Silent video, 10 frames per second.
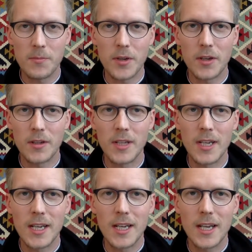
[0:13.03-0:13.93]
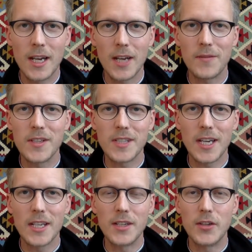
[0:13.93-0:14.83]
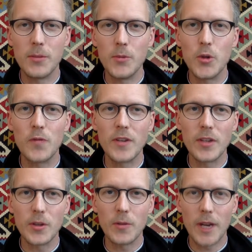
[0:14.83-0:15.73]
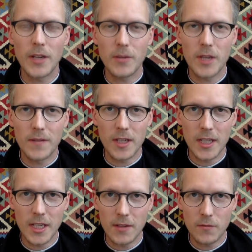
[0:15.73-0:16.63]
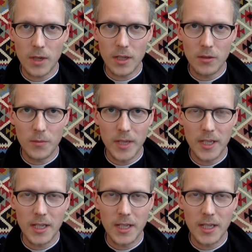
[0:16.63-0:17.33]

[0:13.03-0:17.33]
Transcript: Paul, I've decided to move into the rectory of Our Lady of Guadalupe.